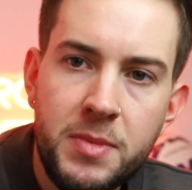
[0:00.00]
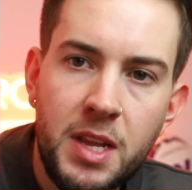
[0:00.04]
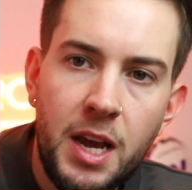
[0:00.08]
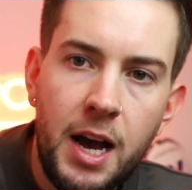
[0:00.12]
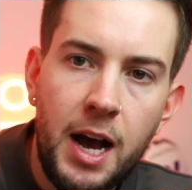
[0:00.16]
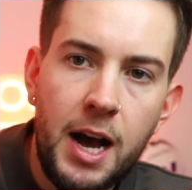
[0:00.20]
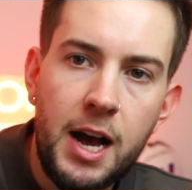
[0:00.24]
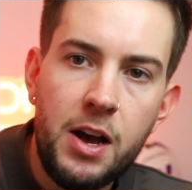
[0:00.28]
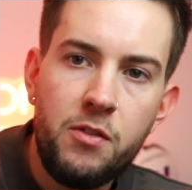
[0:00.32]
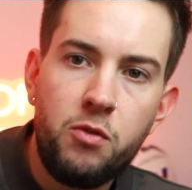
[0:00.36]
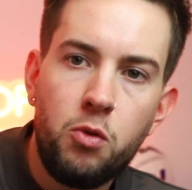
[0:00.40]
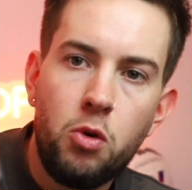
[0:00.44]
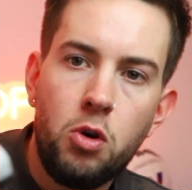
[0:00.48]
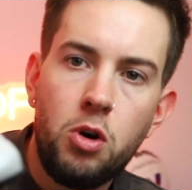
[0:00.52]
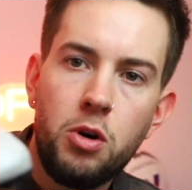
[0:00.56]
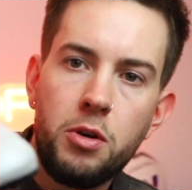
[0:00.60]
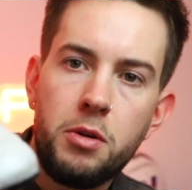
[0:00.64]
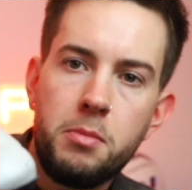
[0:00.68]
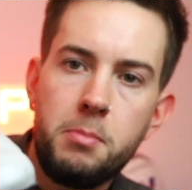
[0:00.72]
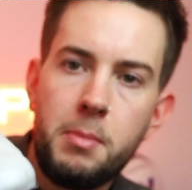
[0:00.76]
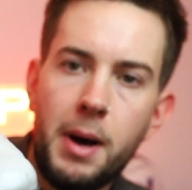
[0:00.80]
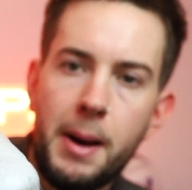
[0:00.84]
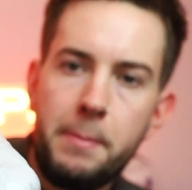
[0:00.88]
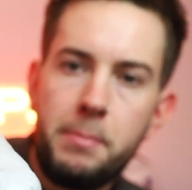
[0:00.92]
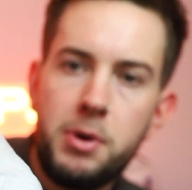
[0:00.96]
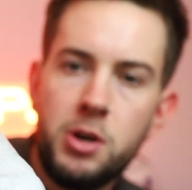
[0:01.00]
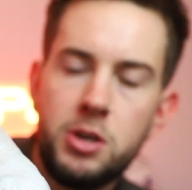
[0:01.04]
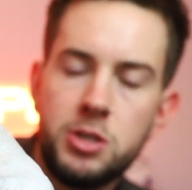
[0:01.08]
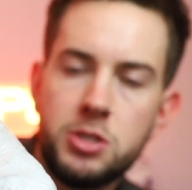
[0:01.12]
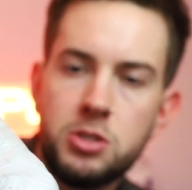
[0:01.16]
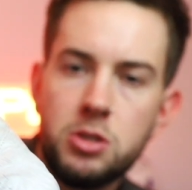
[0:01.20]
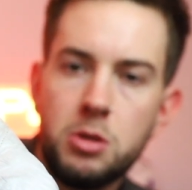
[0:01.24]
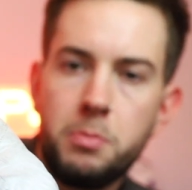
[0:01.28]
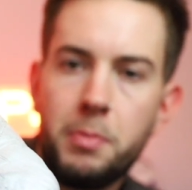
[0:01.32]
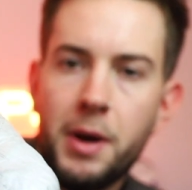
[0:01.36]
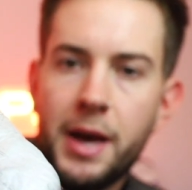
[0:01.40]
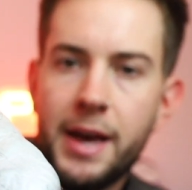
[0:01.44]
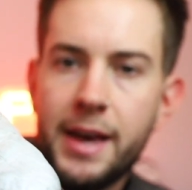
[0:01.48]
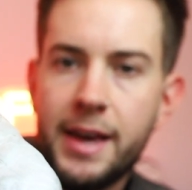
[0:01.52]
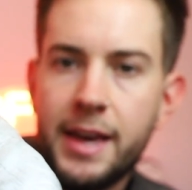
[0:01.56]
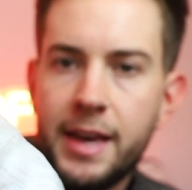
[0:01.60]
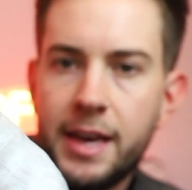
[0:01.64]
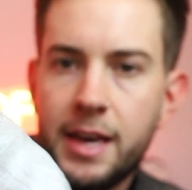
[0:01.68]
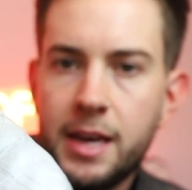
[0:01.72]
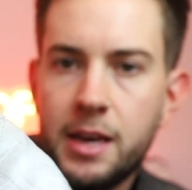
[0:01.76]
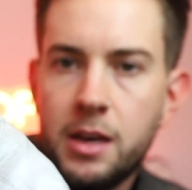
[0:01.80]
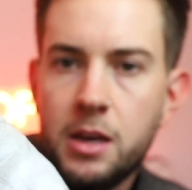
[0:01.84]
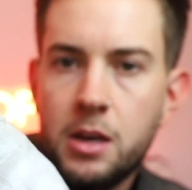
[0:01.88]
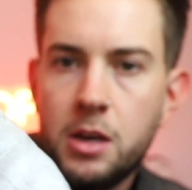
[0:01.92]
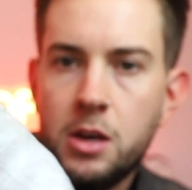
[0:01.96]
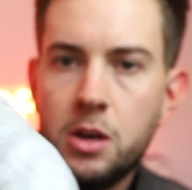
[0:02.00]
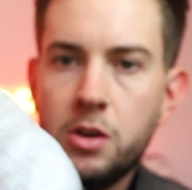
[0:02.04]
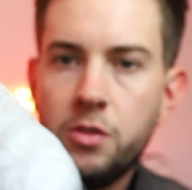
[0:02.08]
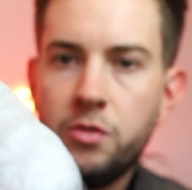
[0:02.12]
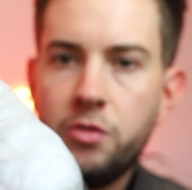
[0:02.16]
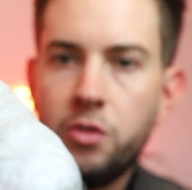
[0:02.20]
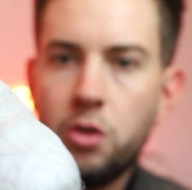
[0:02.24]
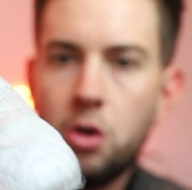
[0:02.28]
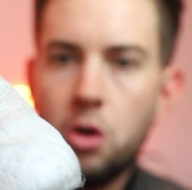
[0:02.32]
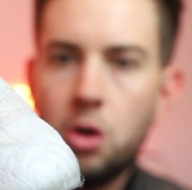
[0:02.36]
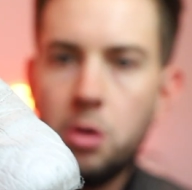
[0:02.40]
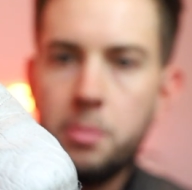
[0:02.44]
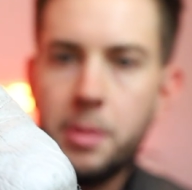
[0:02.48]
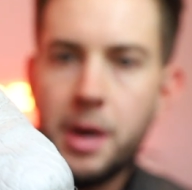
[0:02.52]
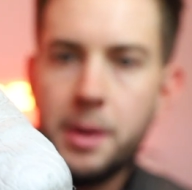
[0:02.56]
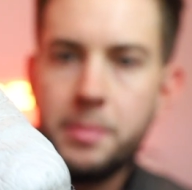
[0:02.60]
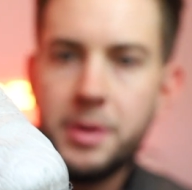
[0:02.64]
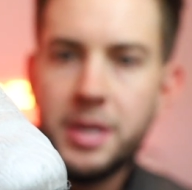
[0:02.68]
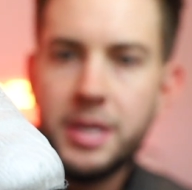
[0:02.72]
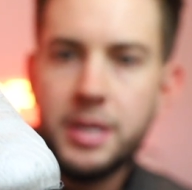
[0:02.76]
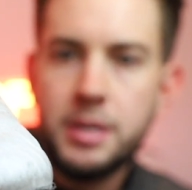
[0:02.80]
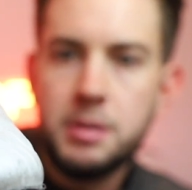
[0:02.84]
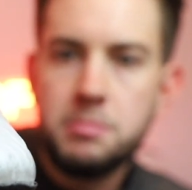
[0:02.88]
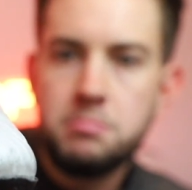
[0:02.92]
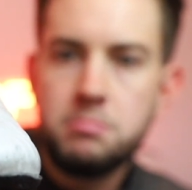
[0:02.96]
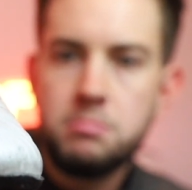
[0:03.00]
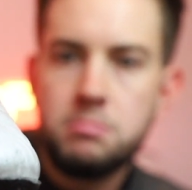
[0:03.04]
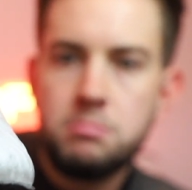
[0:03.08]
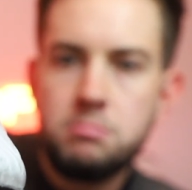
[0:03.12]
I've worn my personal pair here for maybe